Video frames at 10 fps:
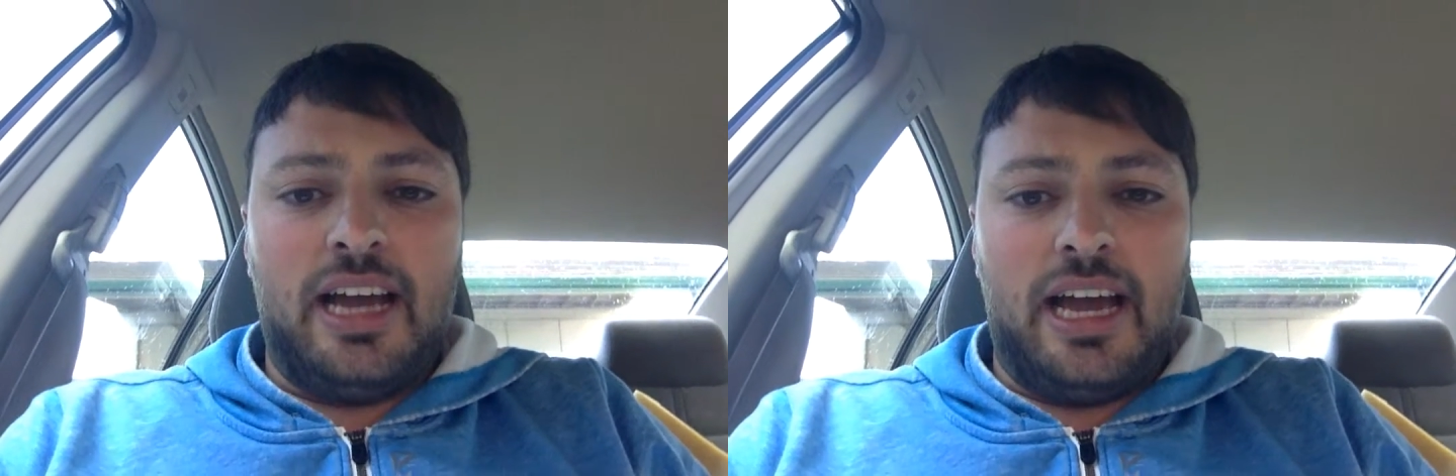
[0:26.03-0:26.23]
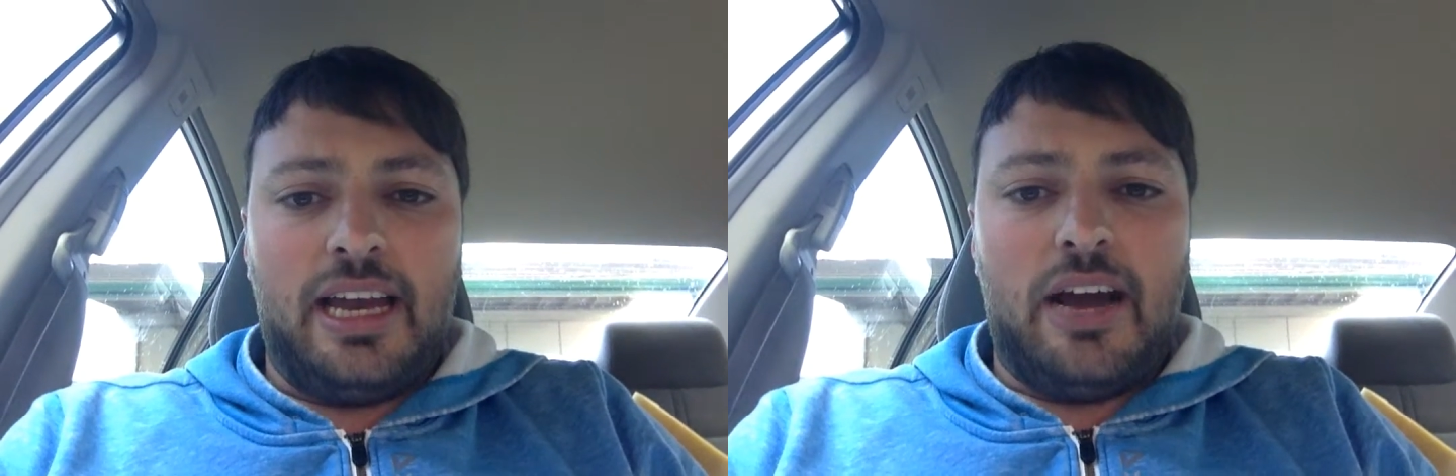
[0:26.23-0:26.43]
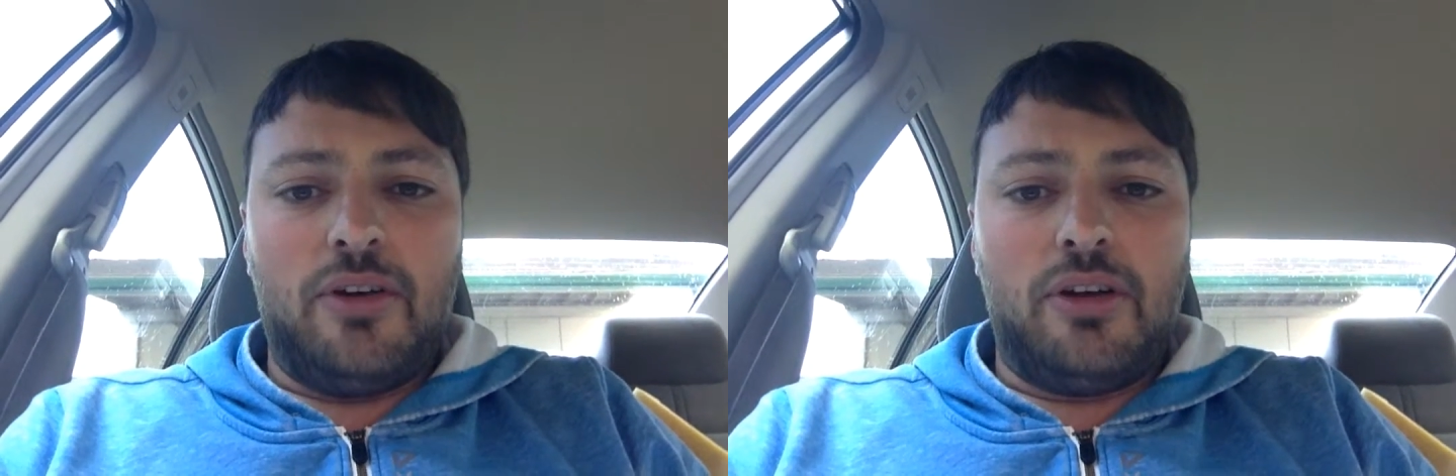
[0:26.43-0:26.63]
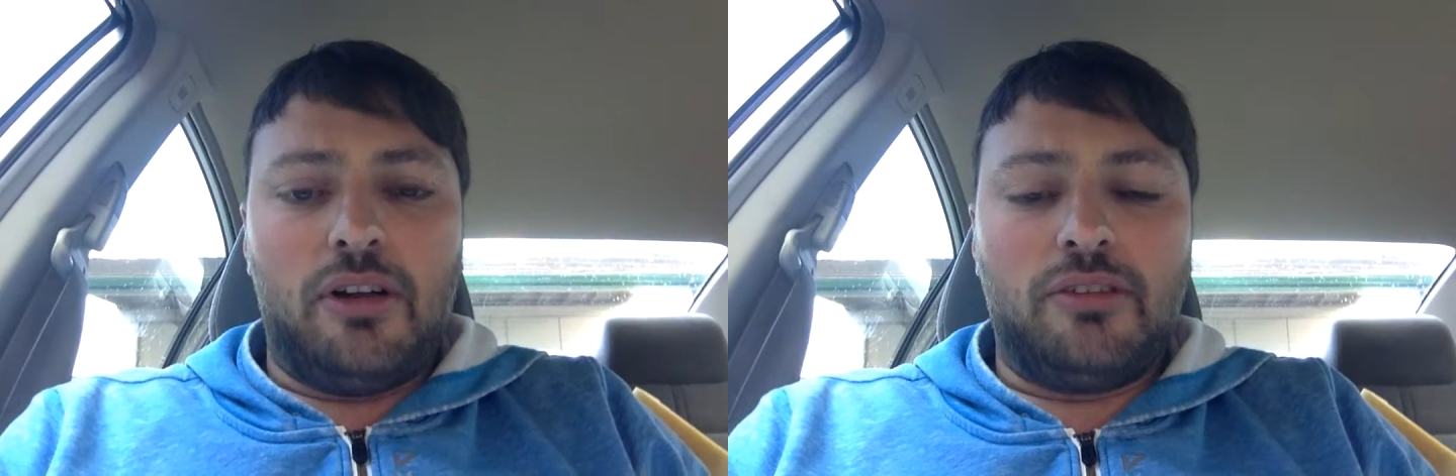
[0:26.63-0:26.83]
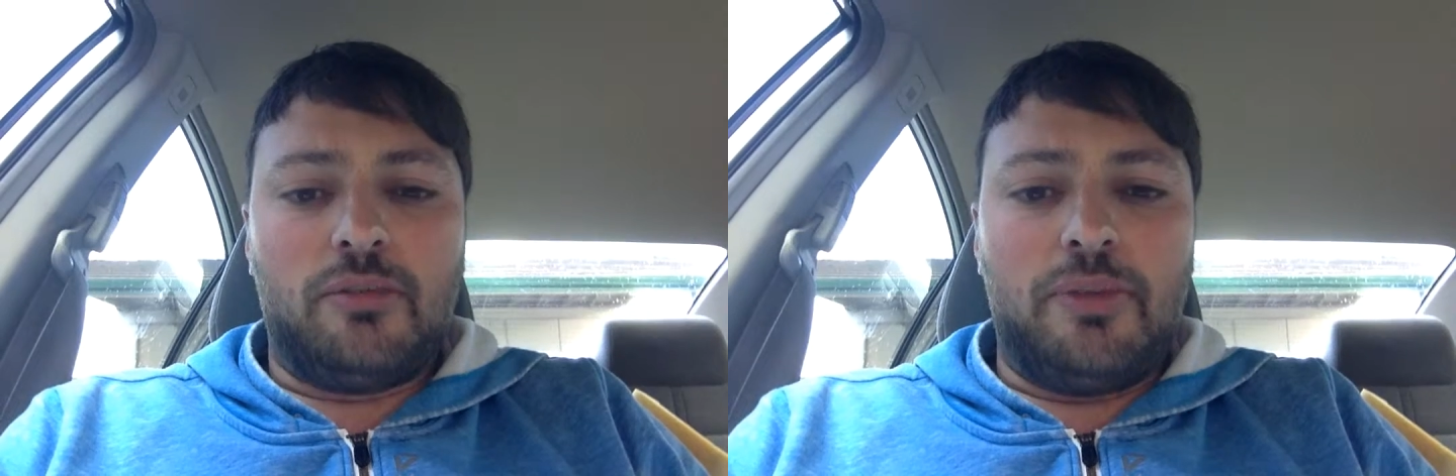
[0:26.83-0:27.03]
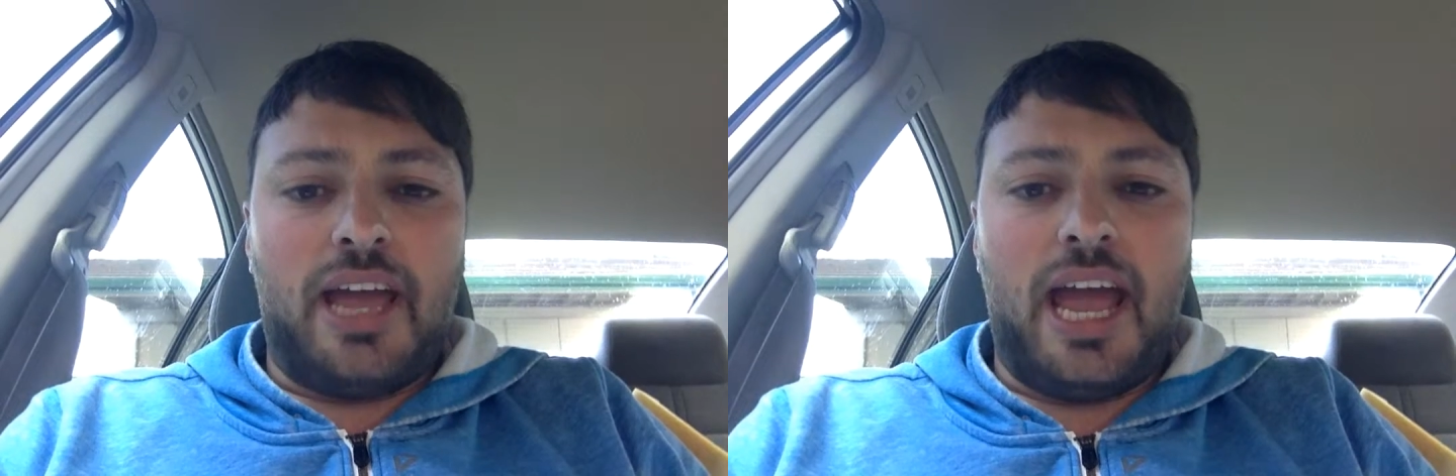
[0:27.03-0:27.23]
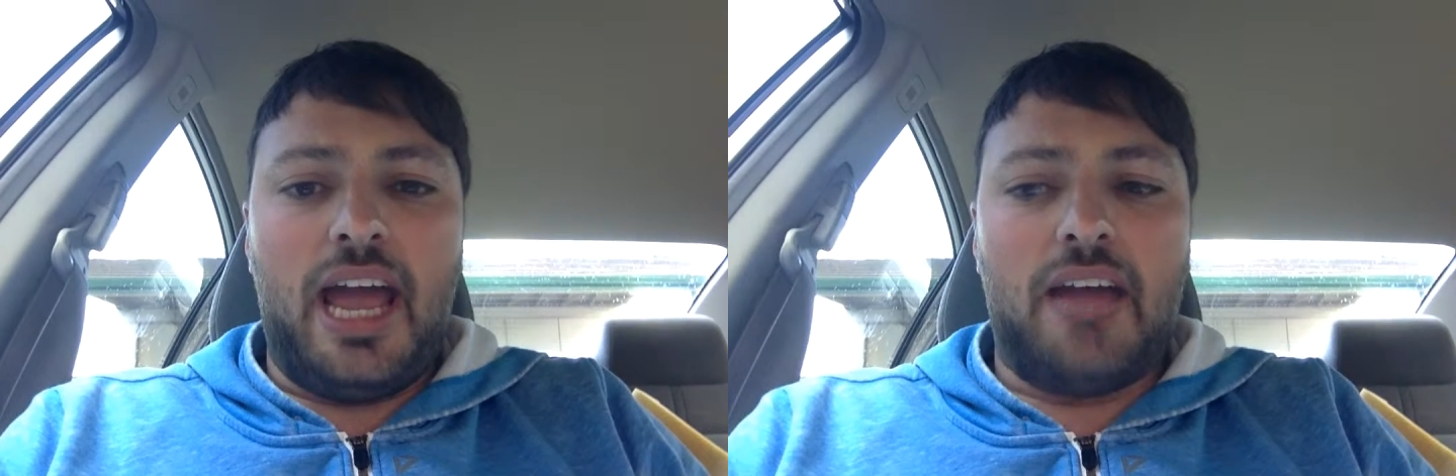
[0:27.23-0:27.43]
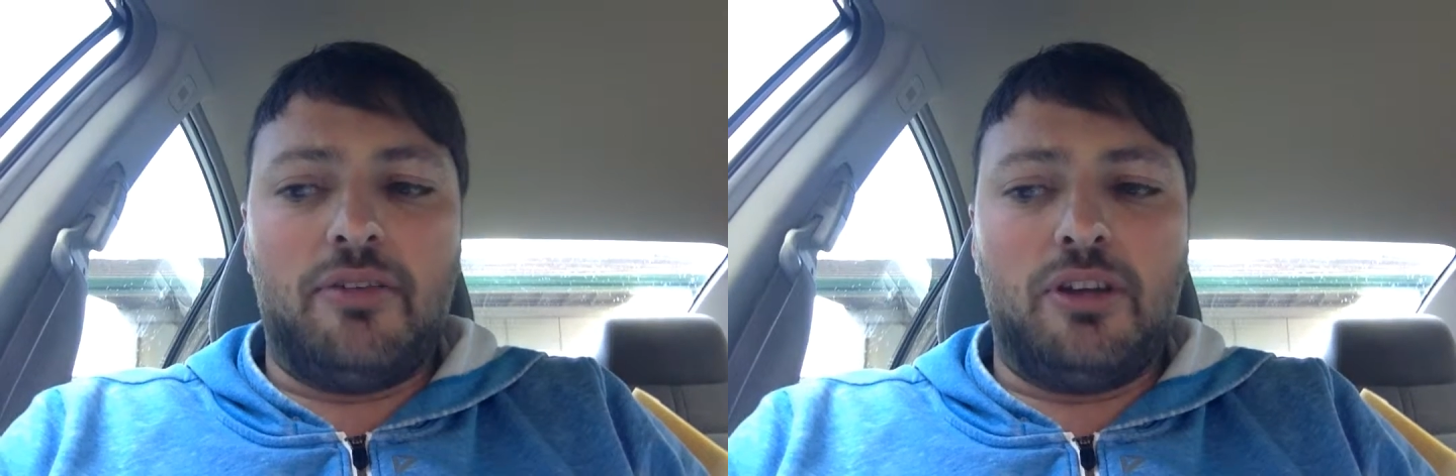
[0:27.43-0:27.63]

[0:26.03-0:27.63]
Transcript: And how you also behave,